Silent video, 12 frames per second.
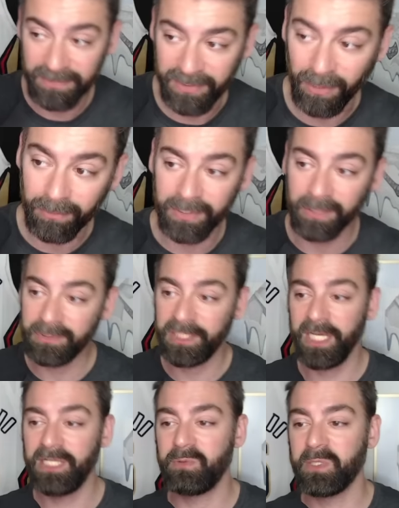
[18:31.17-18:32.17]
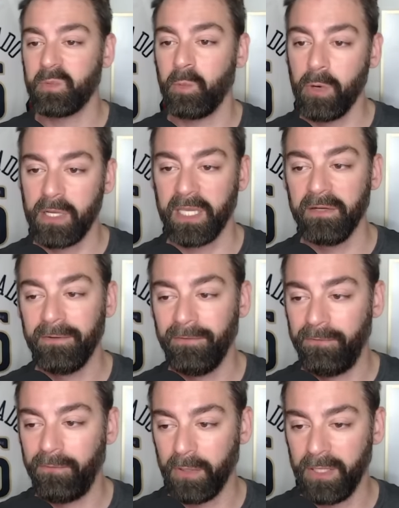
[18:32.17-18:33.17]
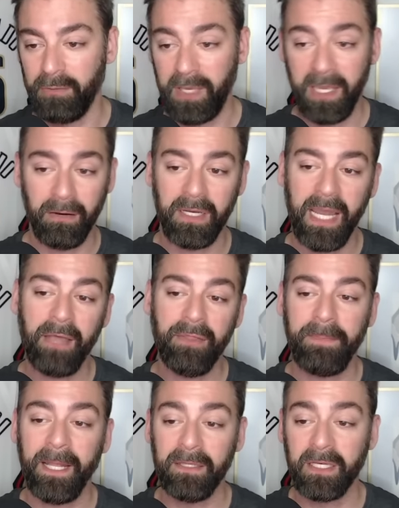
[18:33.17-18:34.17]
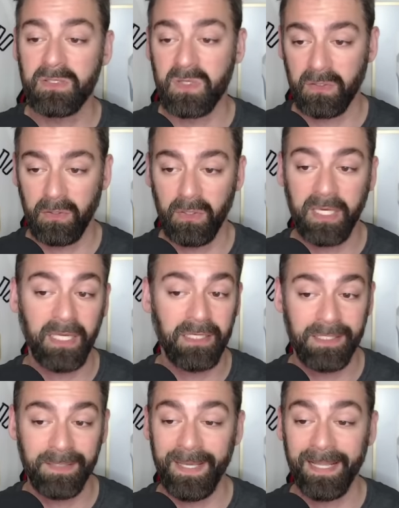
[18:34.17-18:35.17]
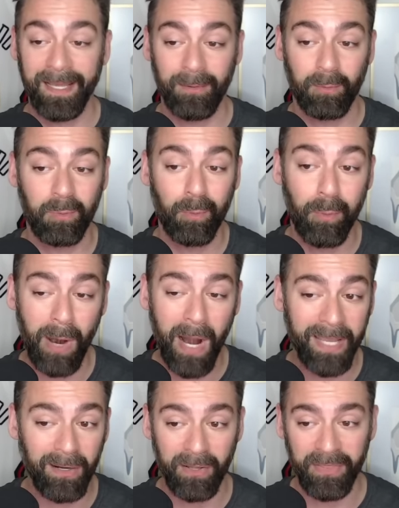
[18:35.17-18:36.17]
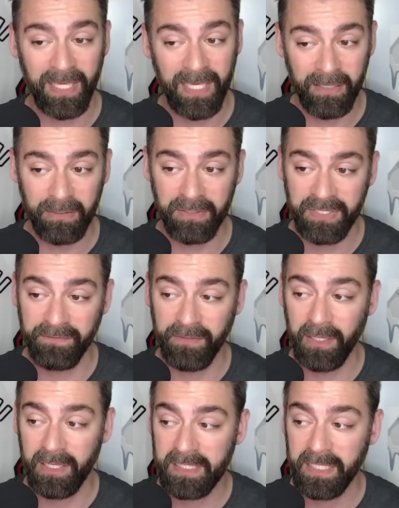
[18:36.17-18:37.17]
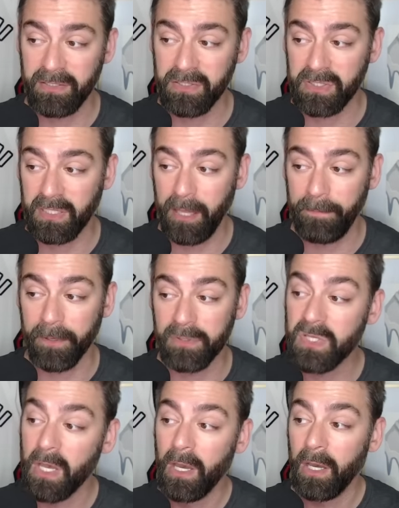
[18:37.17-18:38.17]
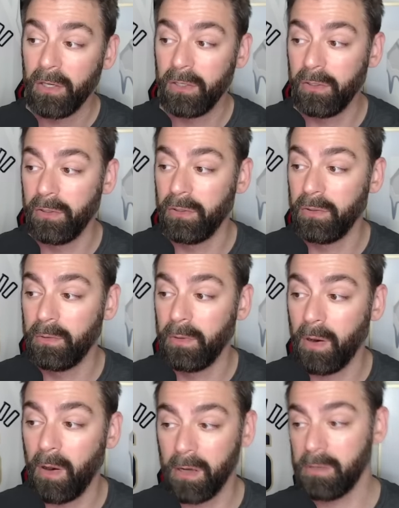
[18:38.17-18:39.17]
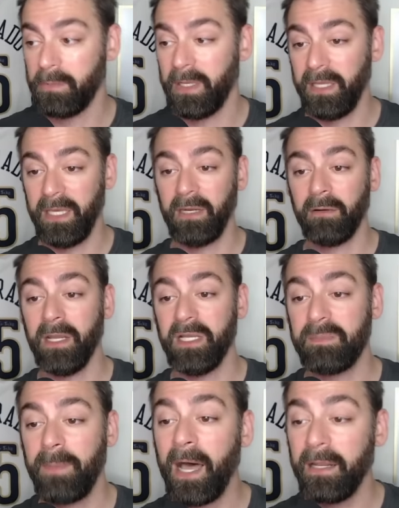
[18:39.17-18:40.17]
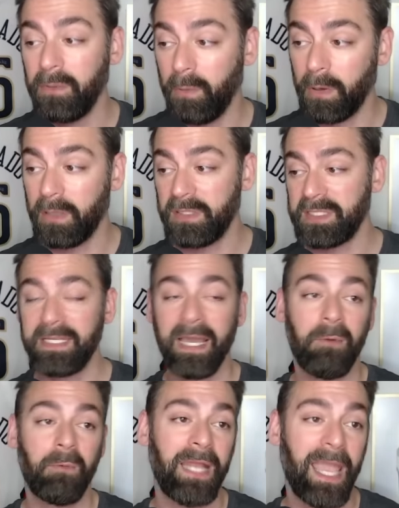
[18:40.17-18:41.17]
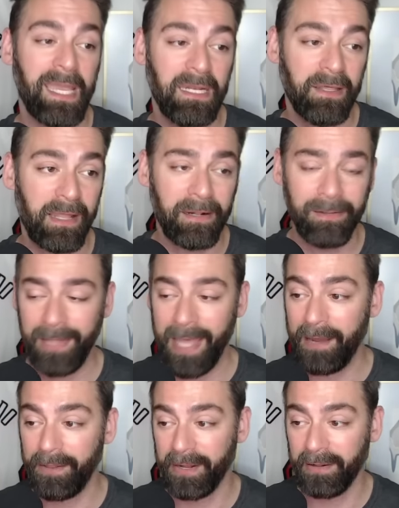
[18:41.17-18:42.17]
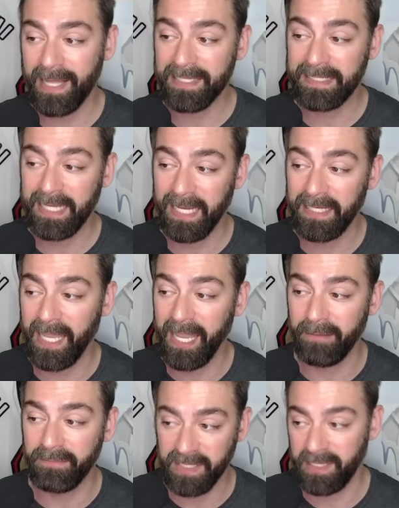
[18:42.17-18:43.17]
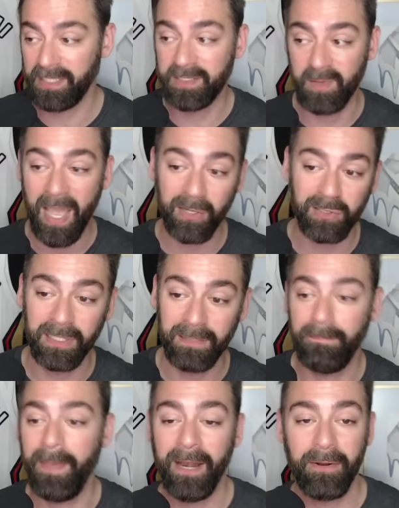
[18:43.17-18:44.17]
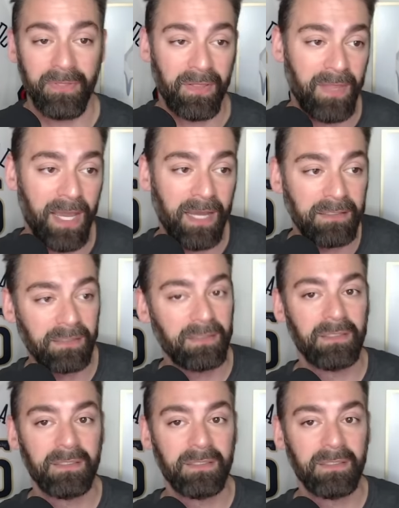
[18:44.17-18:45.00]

Don't, don't change what's working for you here. And now the Pelicans are looking to be like right on the heels of the Los Angeles Clippers, who aren't really in a great spot. New Orleans has now won eight of their, out of their last ten games, and it's actually better than that.